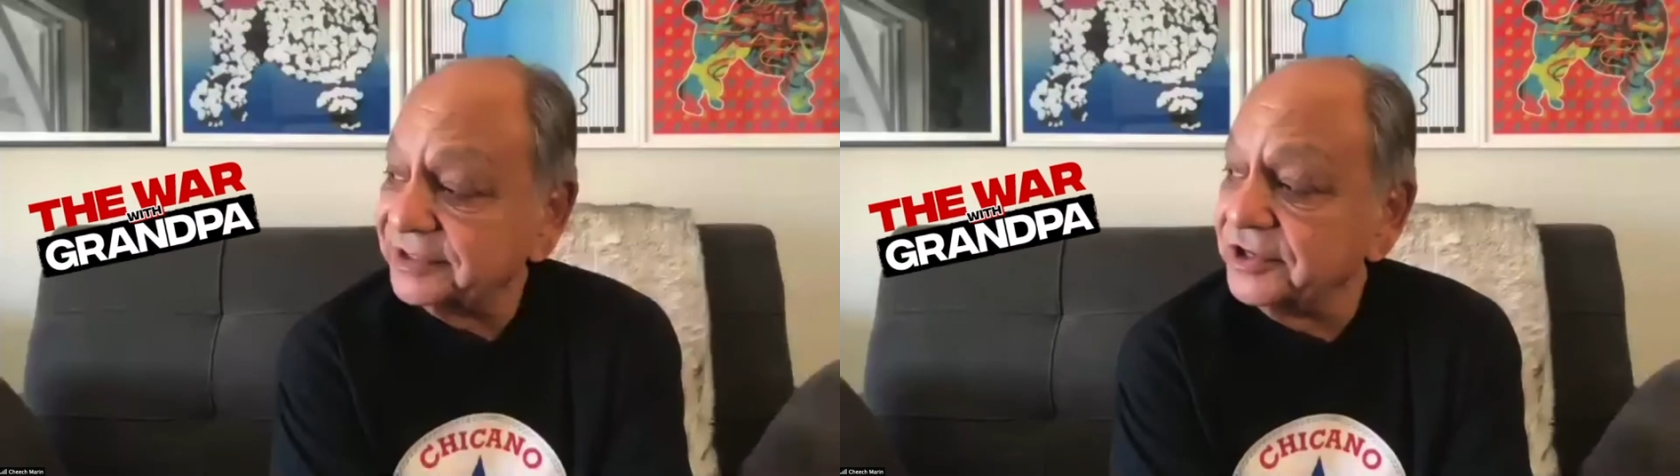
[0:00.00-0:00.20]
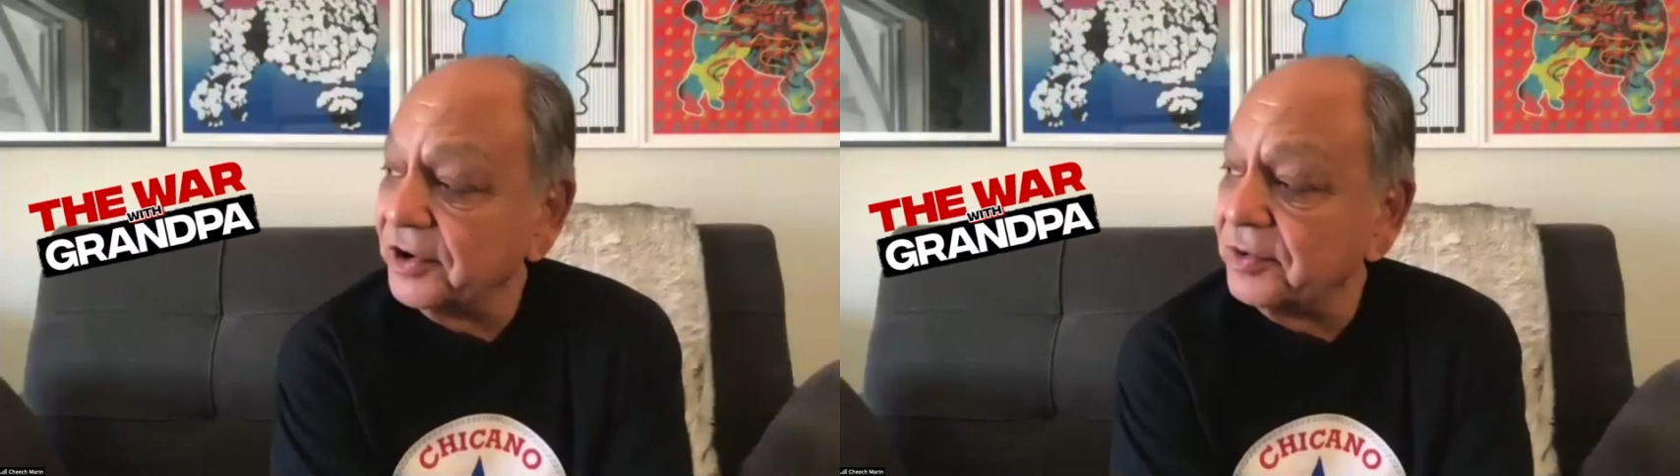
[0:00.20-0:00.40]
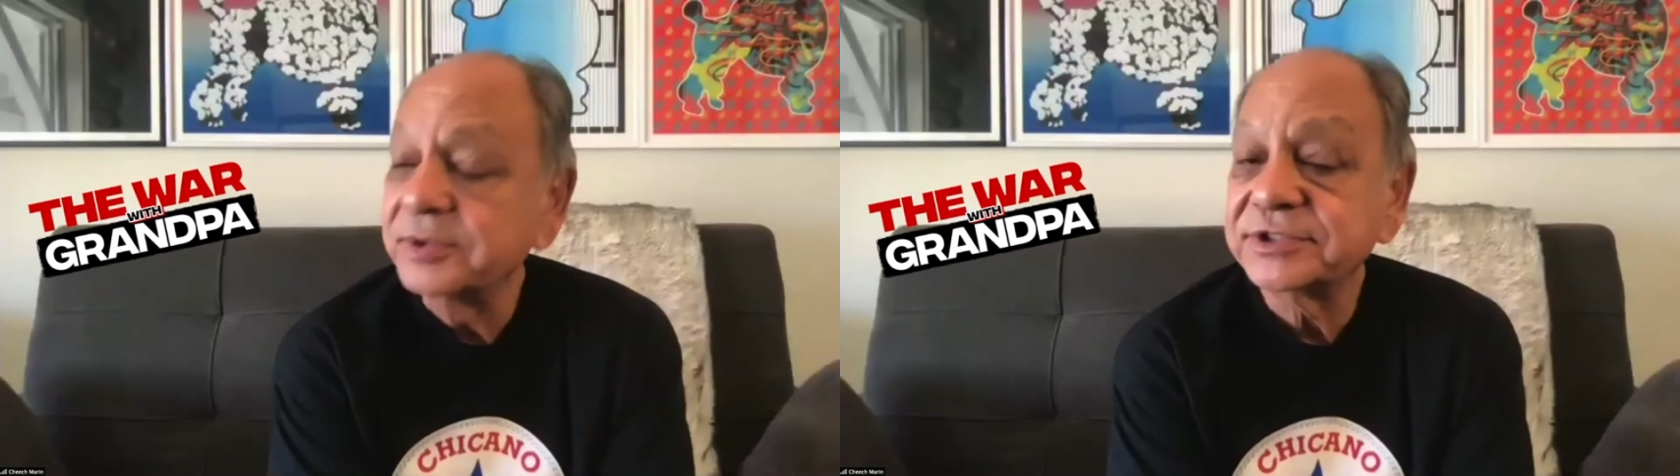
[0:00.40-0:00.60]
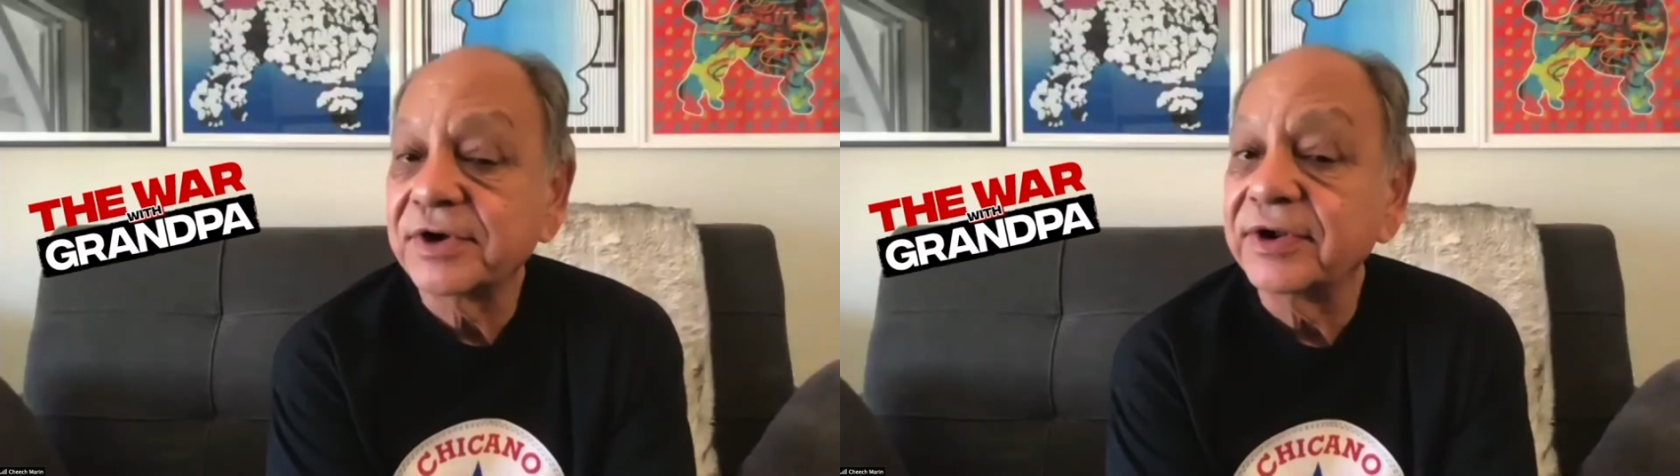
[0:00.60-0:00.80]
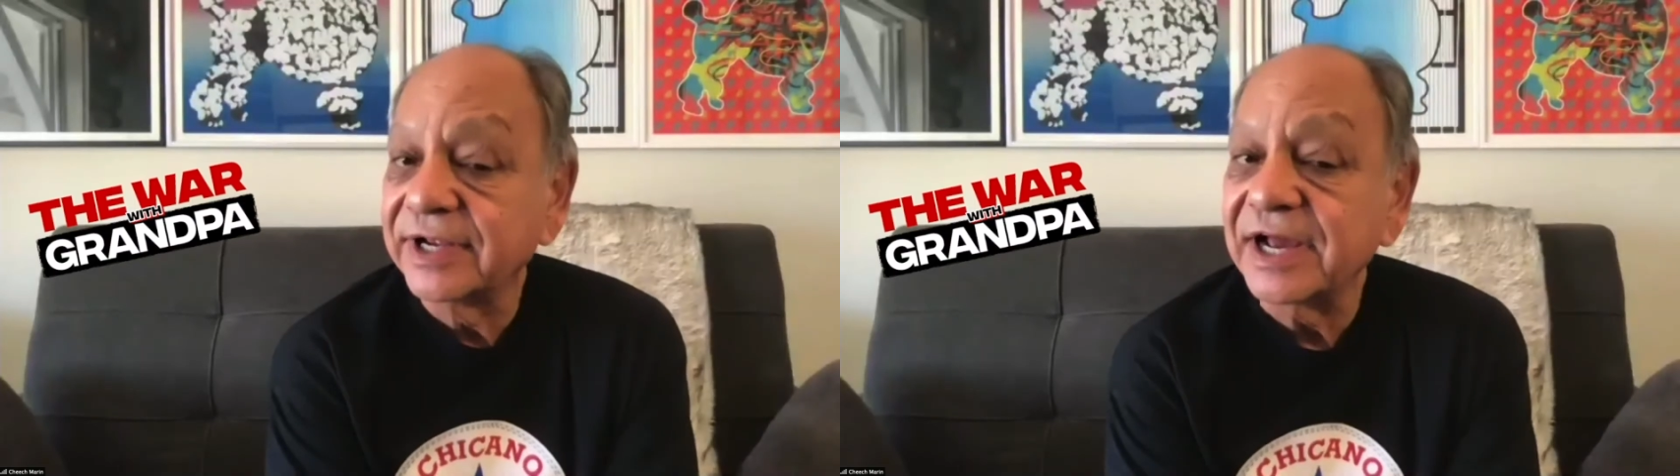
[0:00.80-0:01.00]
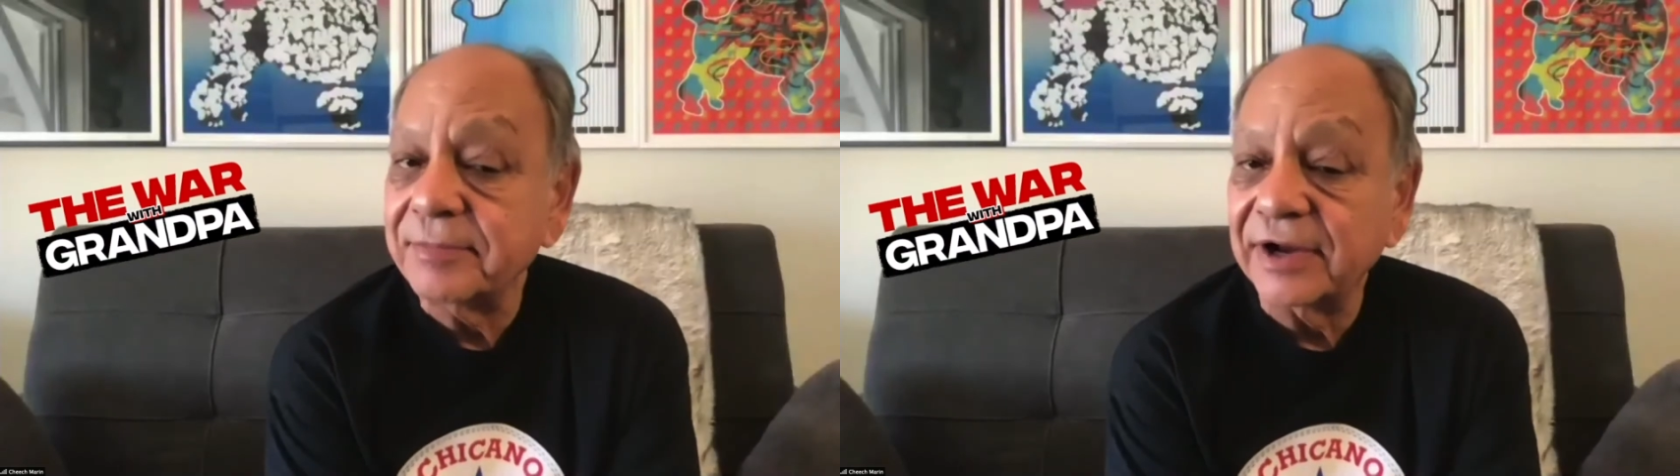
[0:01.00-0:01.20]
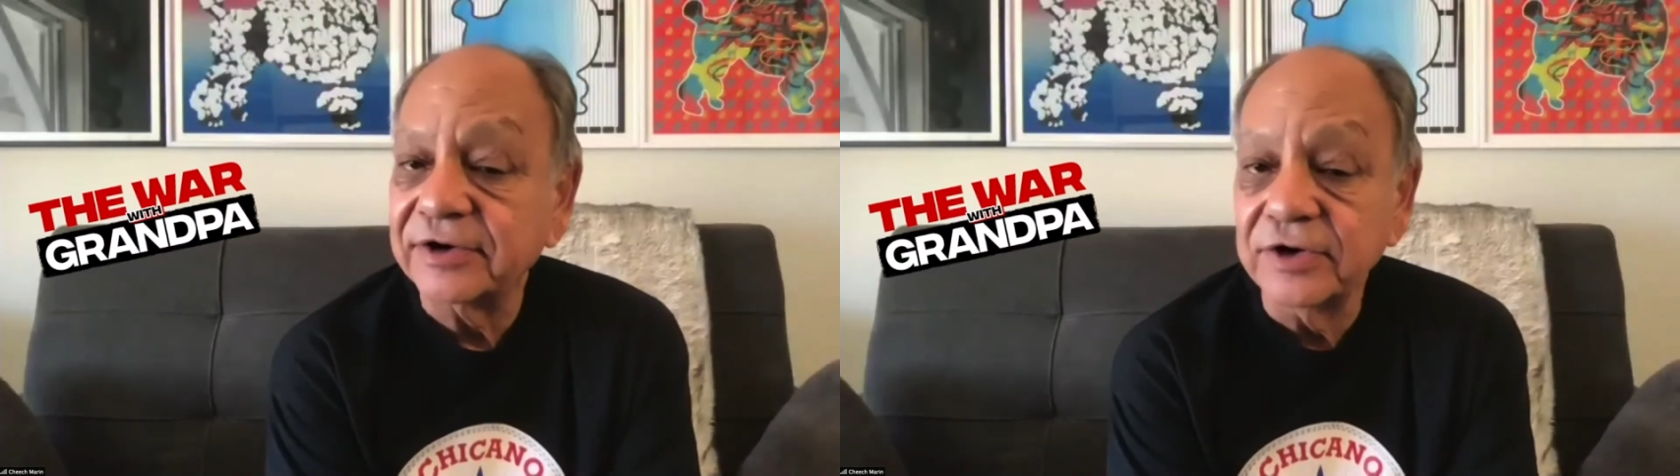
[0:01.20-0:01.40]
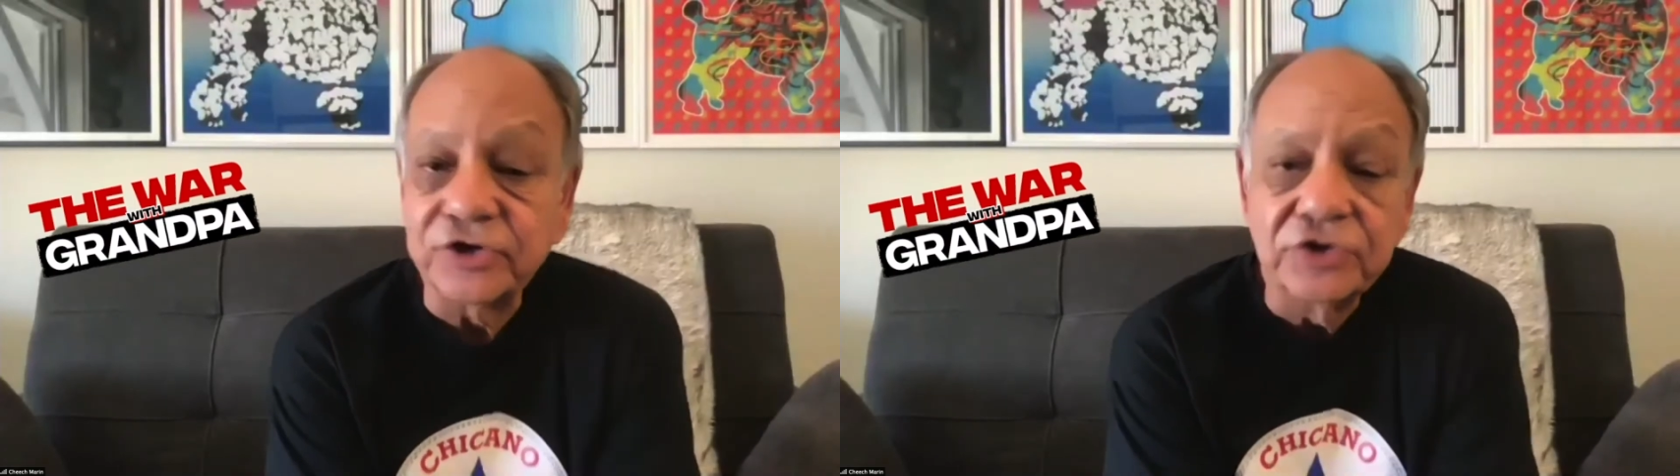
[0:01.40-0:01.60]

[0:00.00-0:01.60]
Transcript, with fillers: know it was going to come out good.